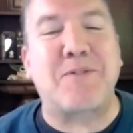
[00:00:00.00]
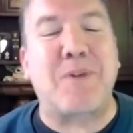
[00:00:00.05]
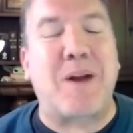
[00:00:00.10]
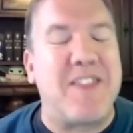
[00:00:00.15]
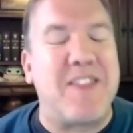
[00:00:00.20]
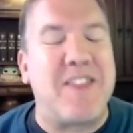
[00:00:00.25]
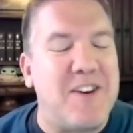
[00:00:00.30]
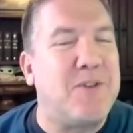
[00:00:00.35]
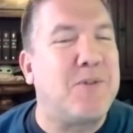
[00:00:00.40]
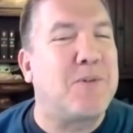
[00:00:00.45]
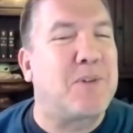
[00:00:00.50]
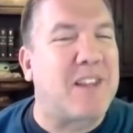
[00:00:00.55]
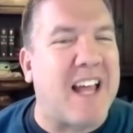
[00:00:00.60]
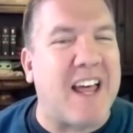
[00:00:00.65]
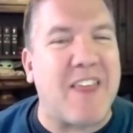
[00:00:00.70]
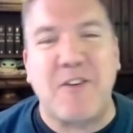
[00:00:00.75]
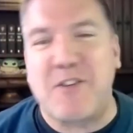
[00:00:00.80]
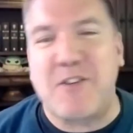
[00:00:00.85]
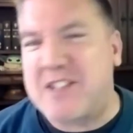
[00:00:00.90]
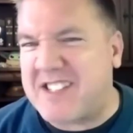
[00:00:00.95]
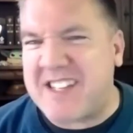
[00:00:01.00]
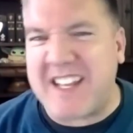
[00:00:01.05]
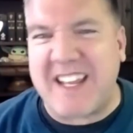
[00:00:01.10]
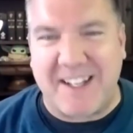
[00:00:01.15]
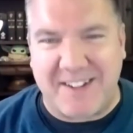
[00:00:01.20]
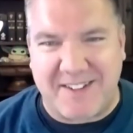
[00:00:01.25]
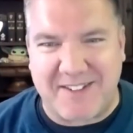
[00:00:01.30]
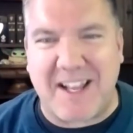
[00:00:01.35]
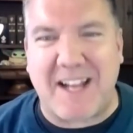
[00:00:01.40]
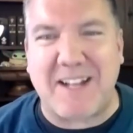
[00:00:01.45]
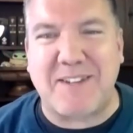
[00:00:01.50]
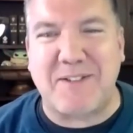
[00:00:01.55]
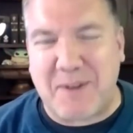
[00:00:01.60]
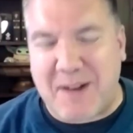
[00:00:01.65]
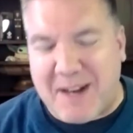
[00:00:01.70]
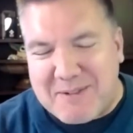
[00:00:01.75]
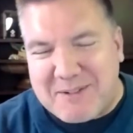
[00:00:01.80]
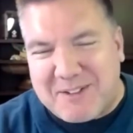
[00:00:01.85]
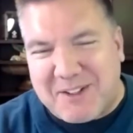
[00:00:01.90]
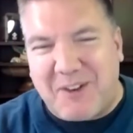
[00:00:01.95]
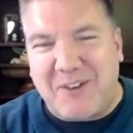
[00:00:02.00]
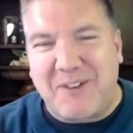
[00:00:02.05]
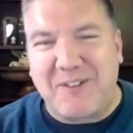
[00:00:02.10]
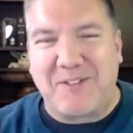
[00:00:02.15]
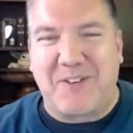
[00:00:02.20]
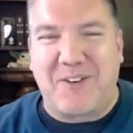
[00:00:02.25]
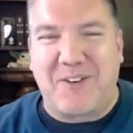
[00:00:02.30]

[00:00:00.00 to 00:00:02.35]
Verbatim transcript: That's right. The new leather seats. That's what I was going